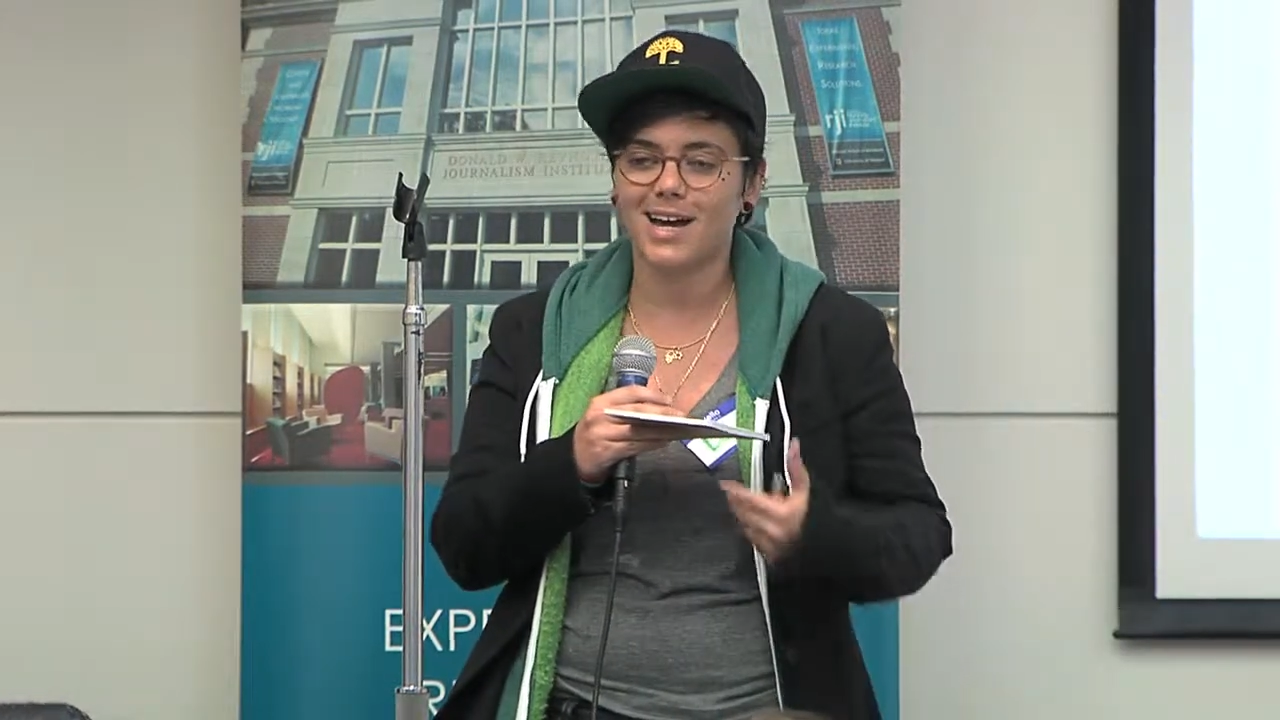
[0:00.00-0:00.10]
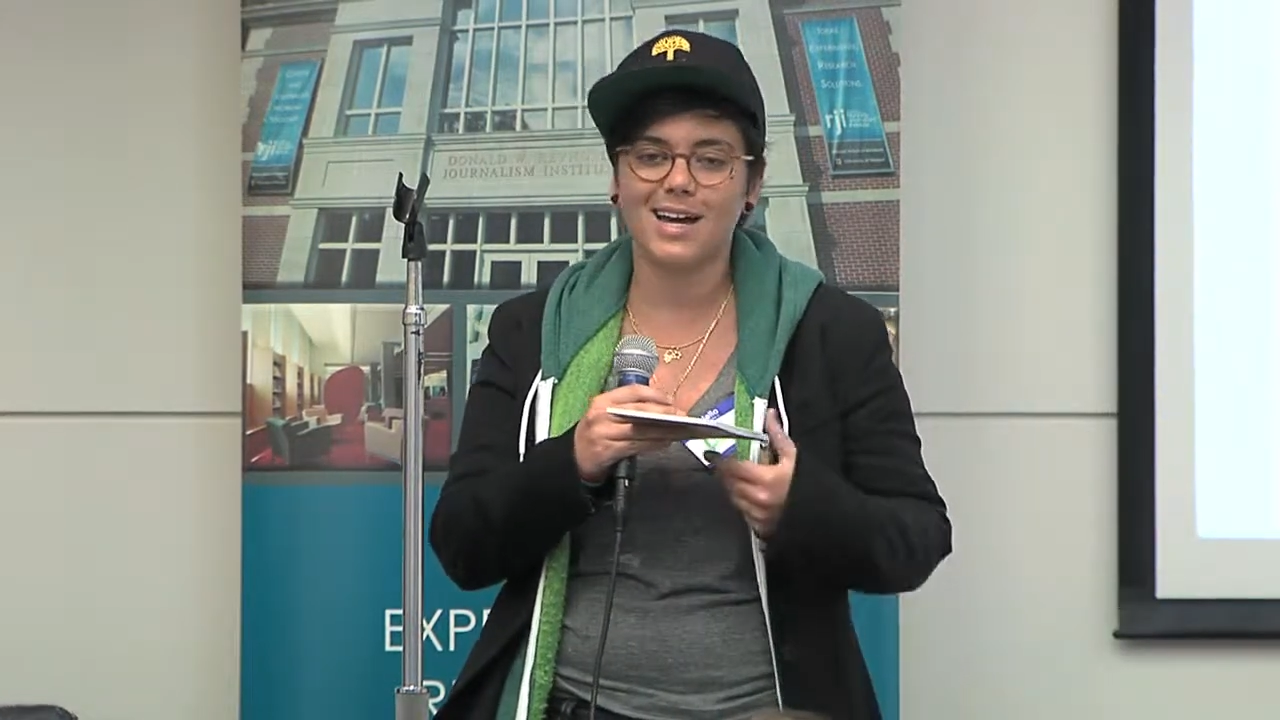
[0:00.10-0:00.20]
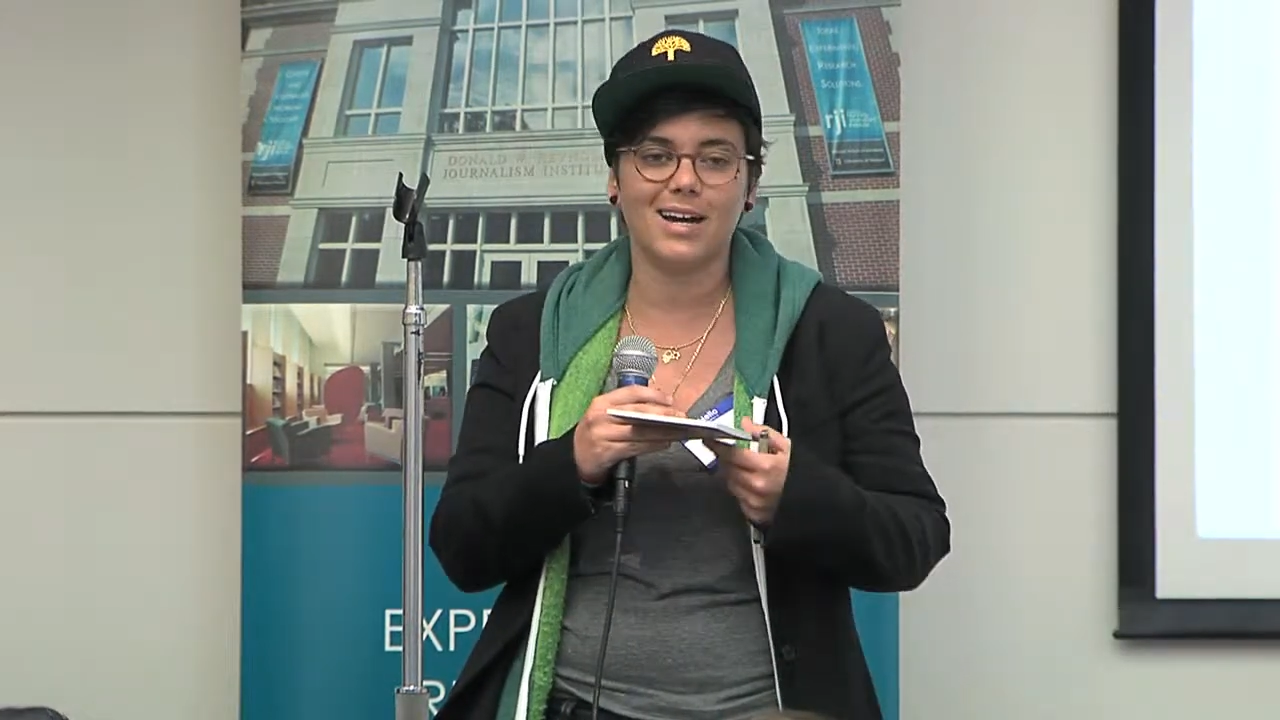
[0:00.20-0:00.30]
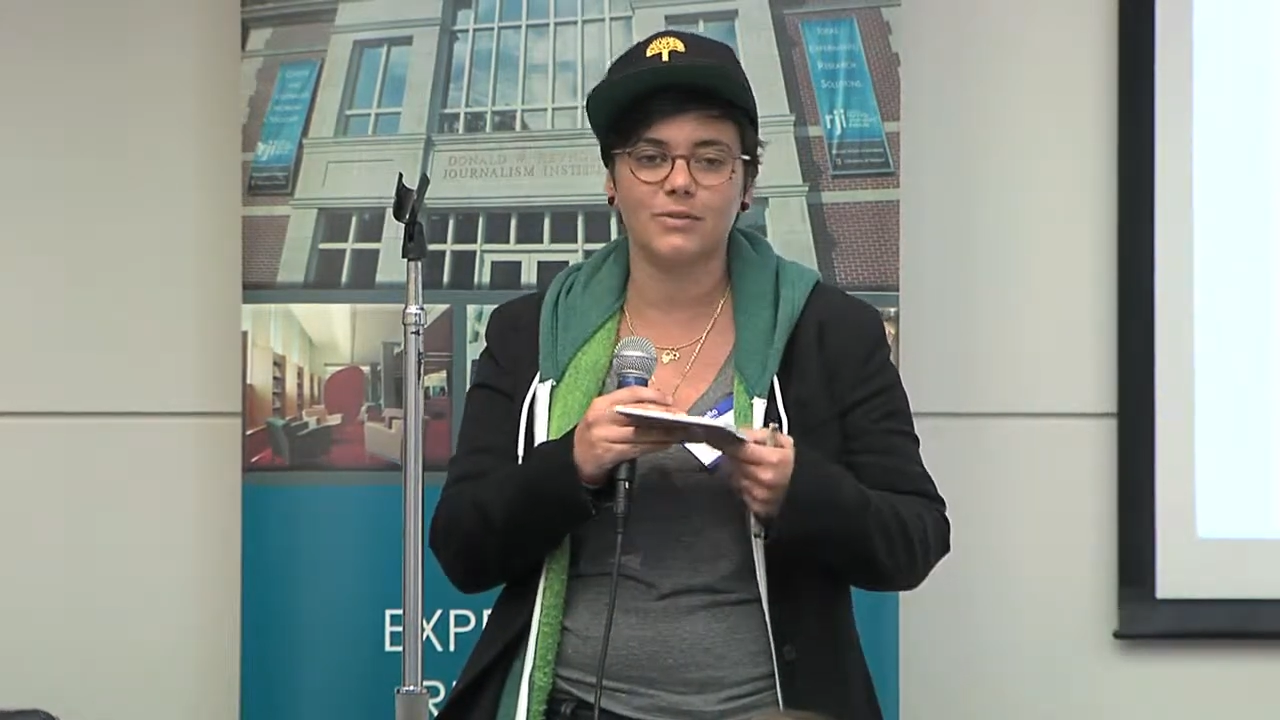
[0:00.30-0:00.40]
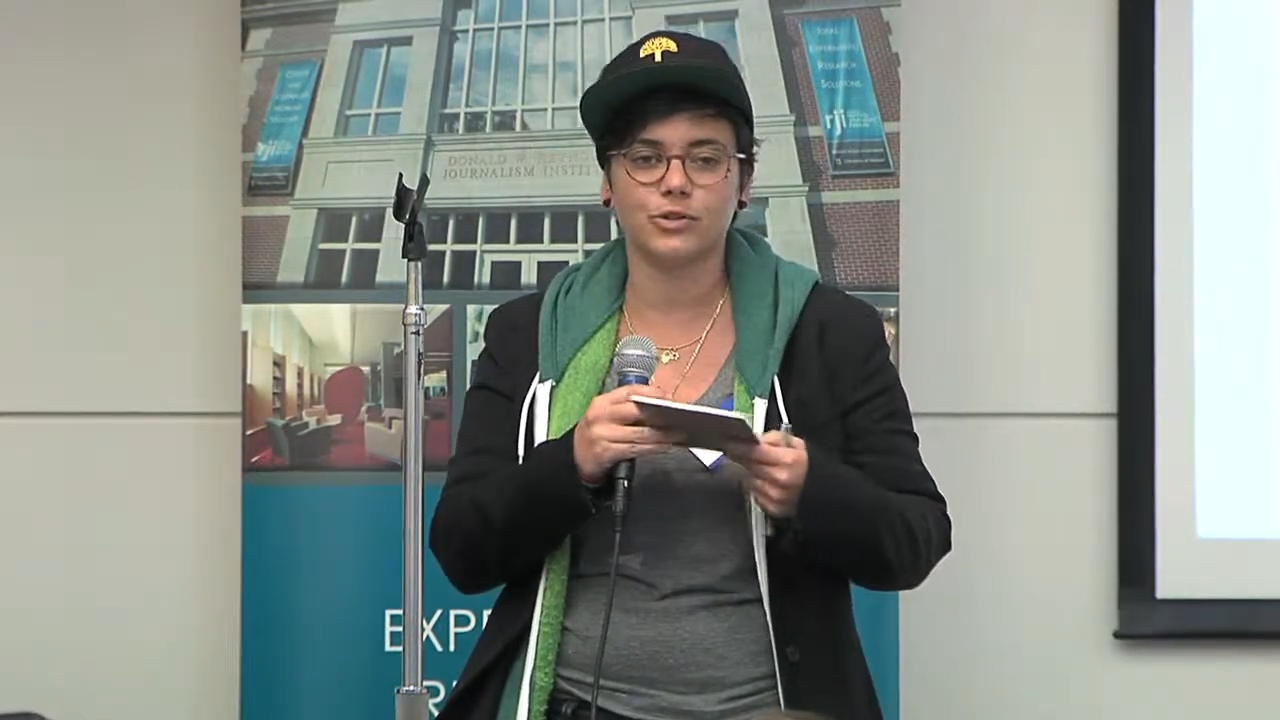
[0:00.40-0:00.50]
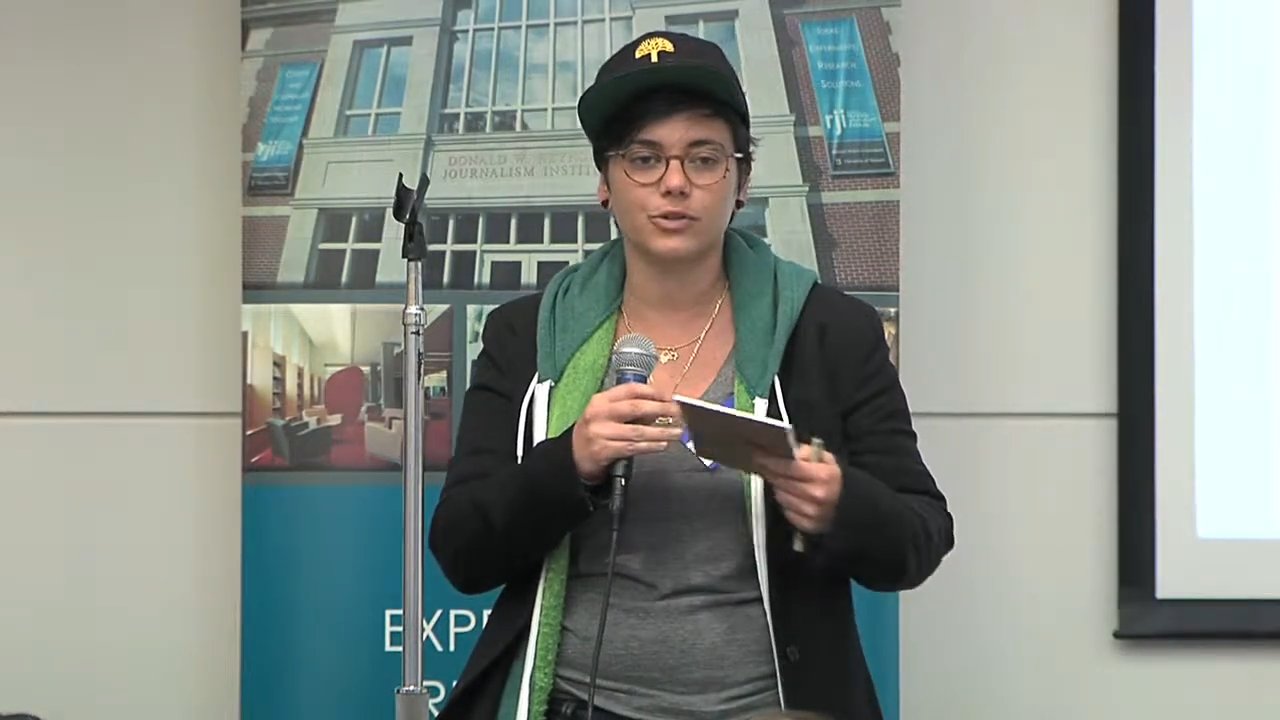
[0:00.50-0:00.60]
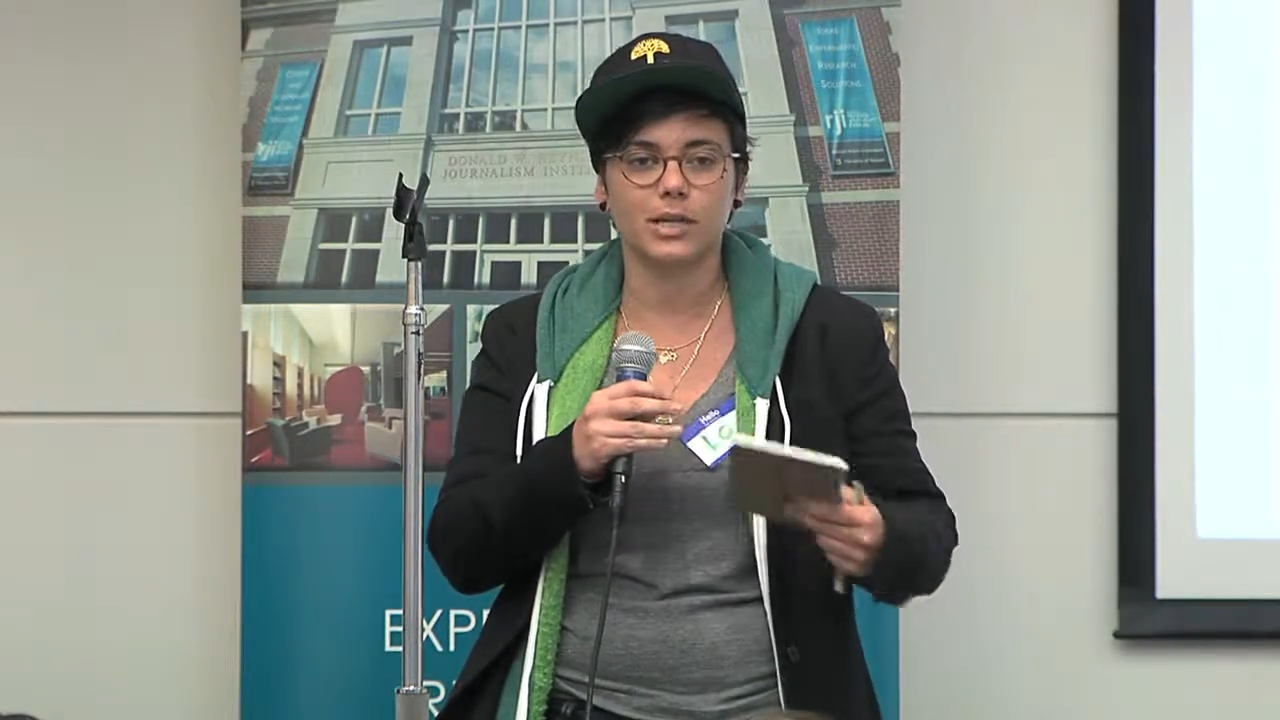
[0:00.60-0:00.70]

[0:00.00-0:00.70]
I haven't